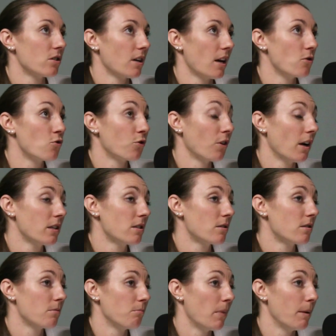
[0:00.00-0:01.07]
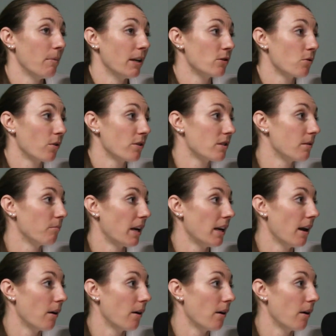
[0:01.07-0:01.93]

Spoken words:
I trust my mentors and my